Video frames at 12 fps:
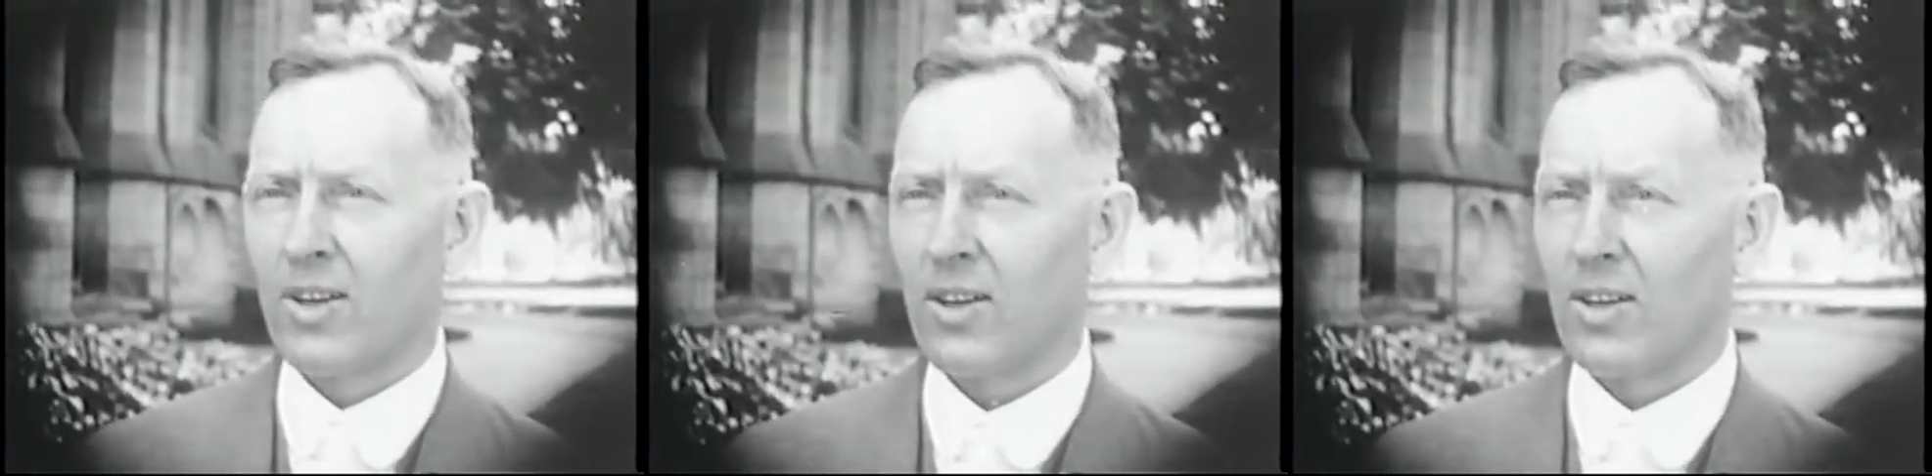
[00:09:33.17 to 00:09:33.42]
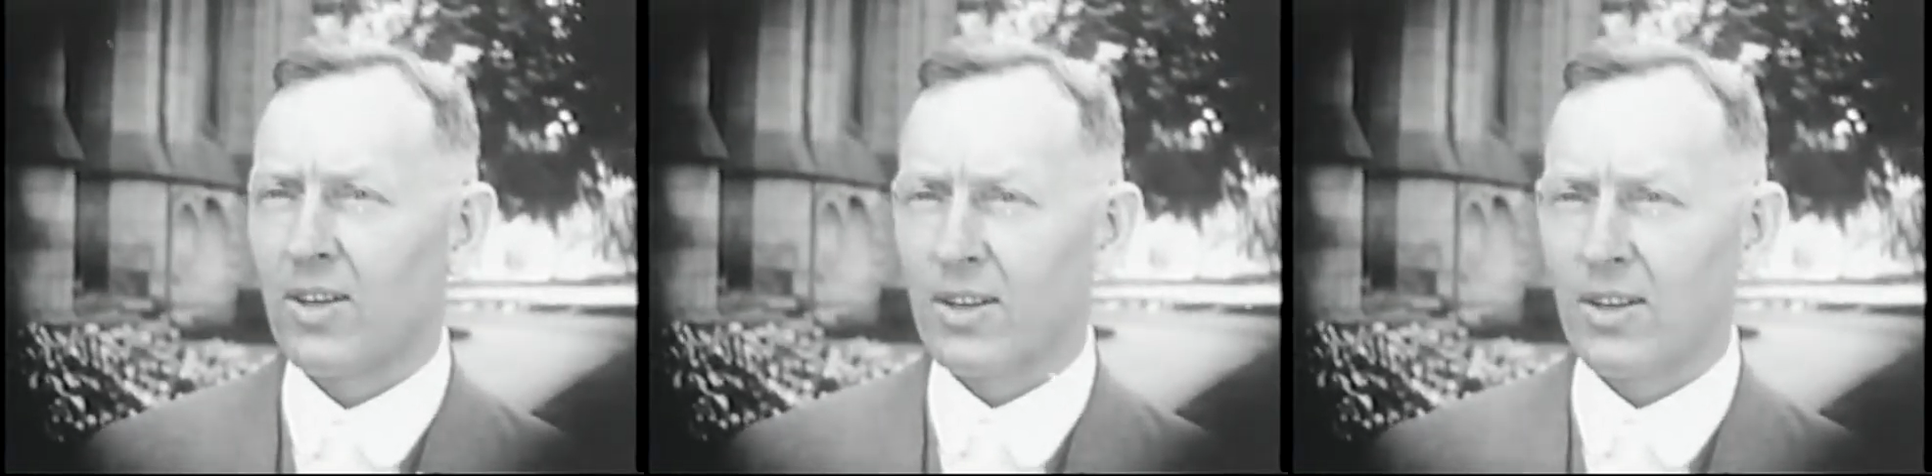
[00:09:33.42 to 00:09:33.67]

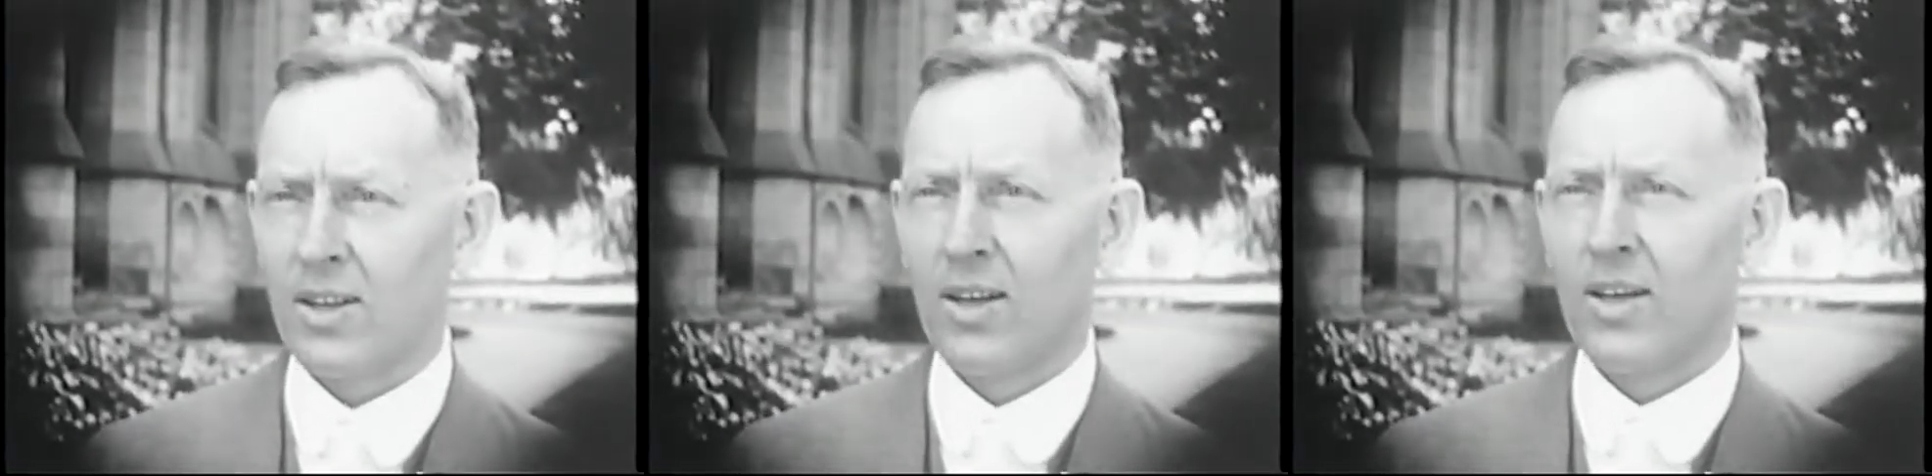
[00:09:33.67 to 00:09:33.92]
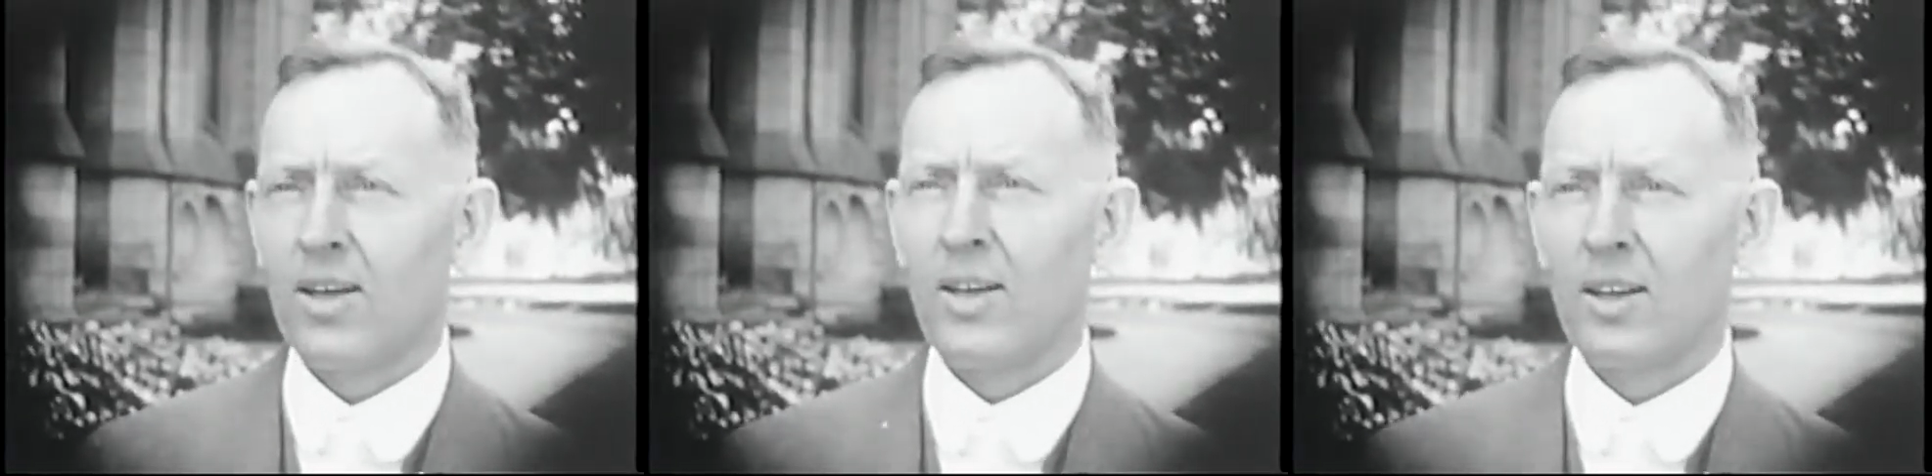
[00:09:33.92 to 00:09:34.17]
of doctrinal
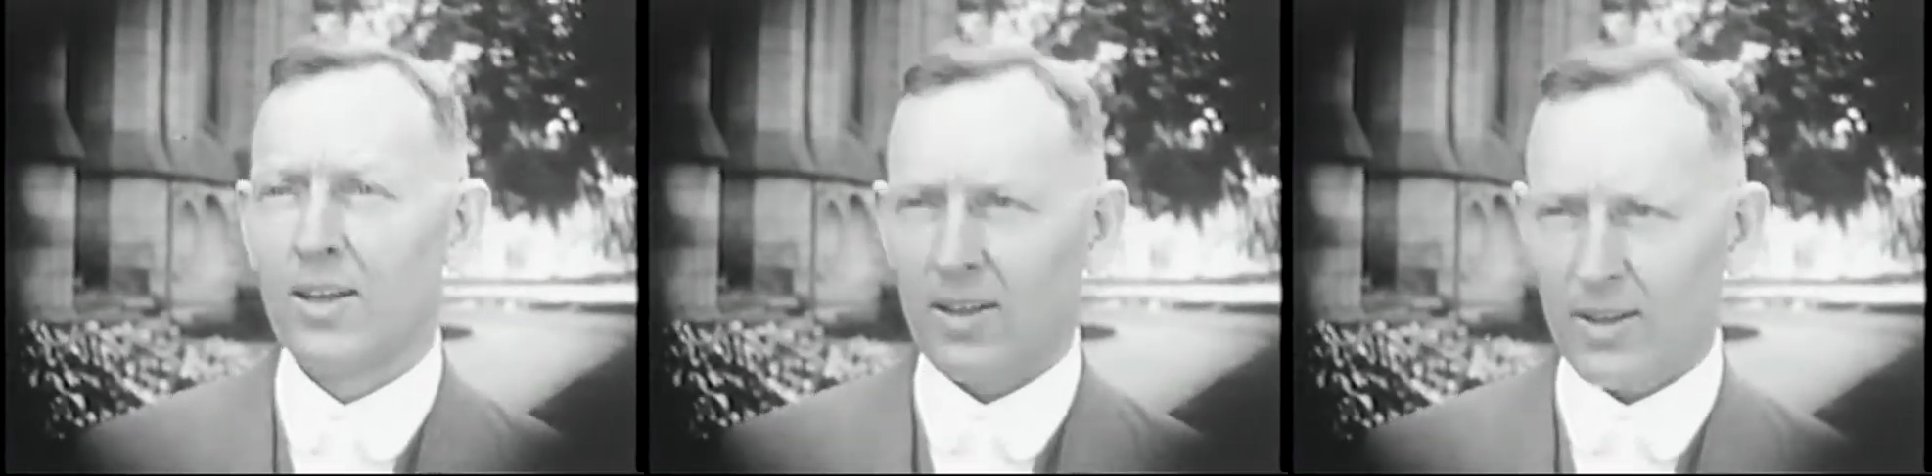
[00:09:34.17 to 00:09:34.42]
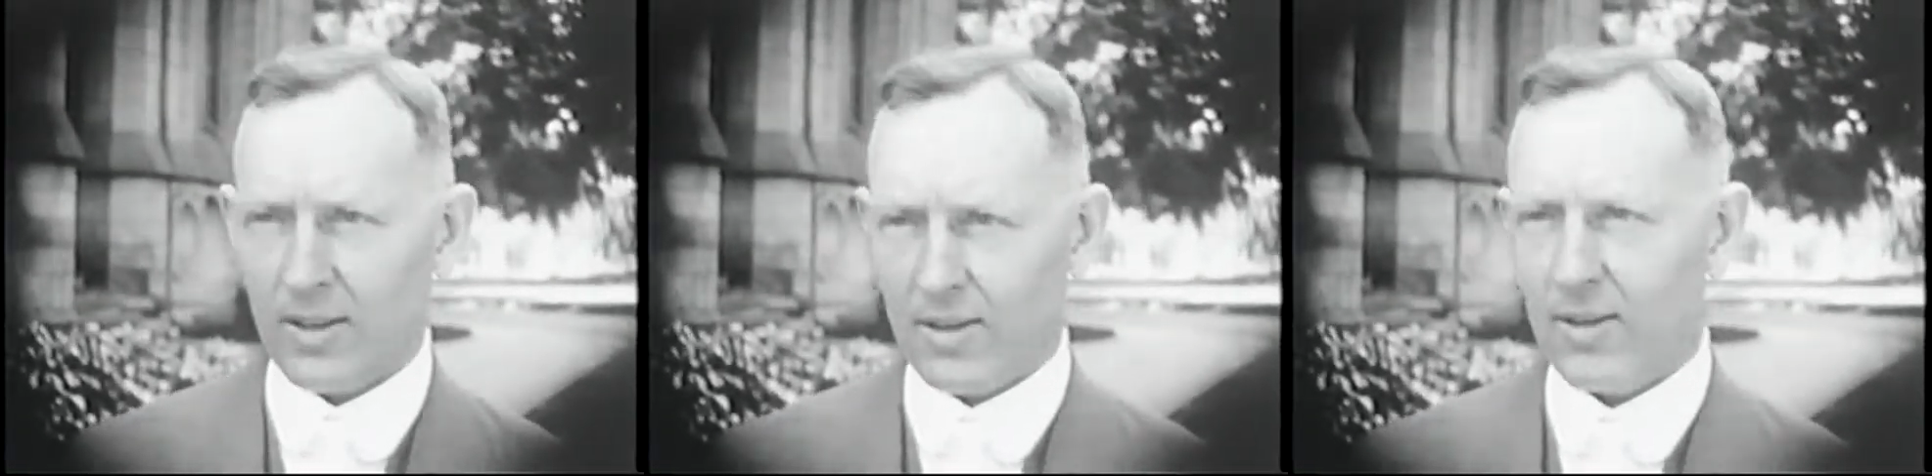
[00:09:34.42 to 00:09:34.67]
and historical